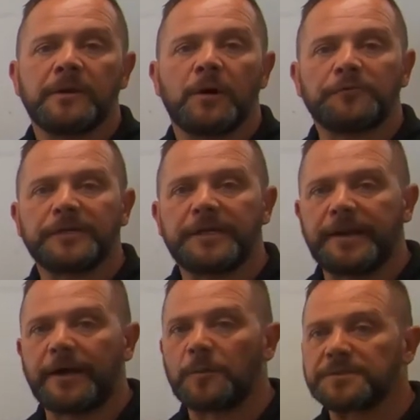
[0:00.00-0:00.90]
Hopefully
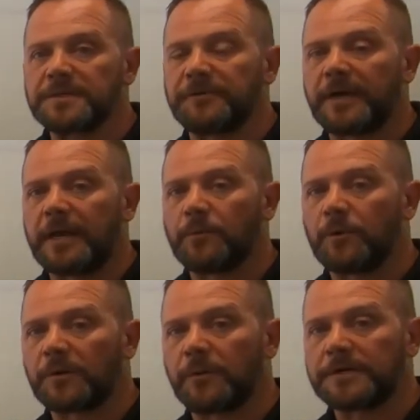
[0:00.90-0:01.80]
that helps. If you got any
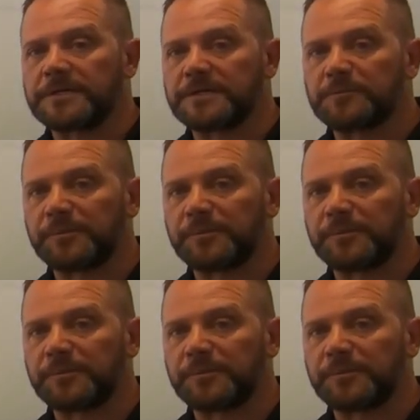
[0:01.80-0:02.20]
more questions,